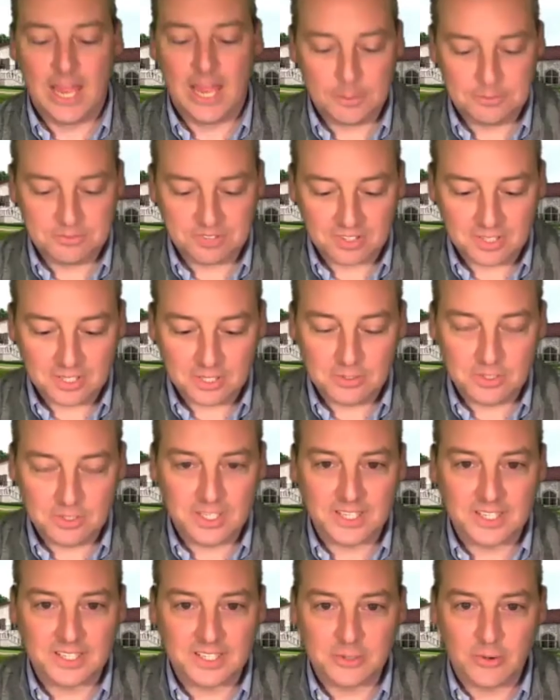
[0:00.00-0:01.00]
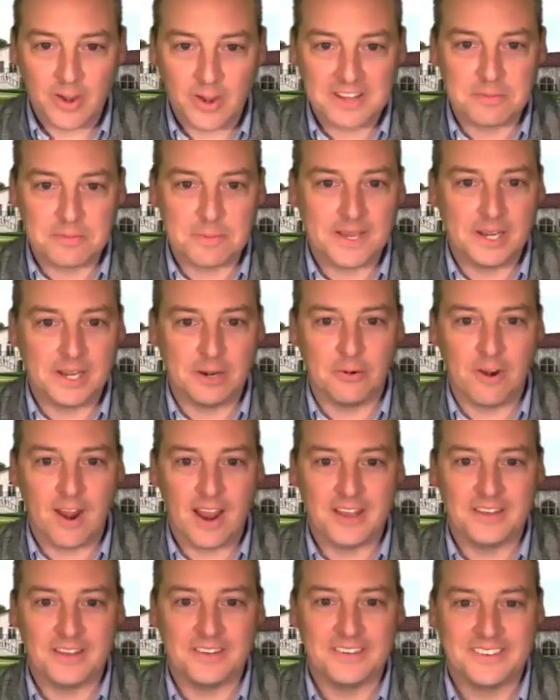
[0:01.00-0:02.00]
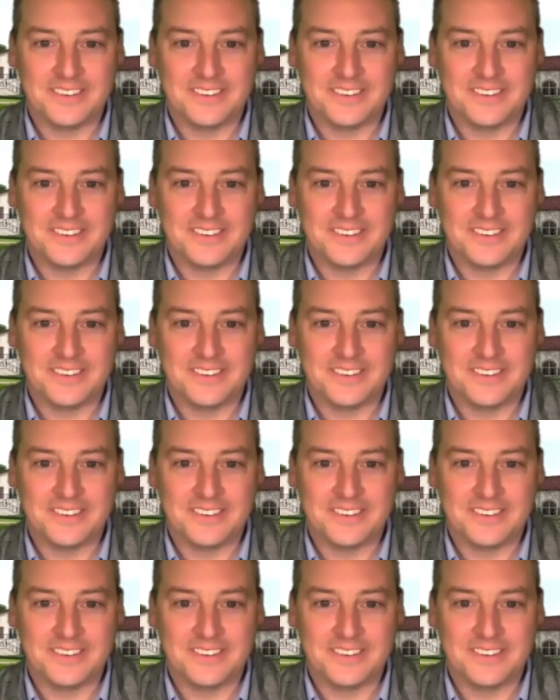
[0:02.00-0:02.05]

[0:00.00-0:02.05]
Absolutely. Great to be here, Ryan.